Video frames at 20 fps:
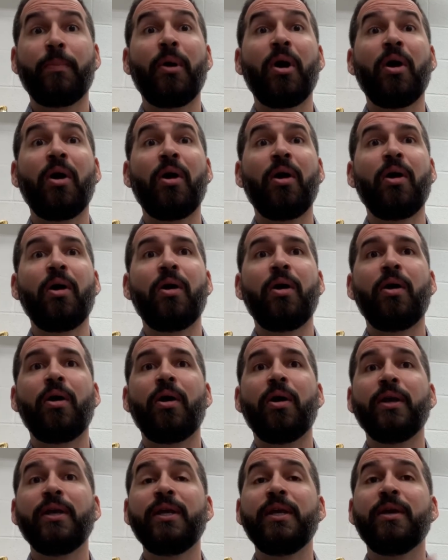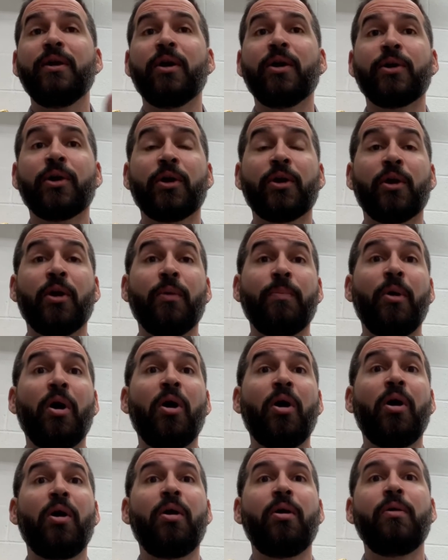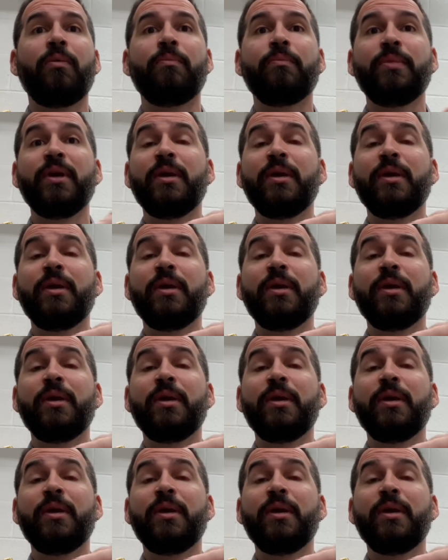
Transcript: ba di da bum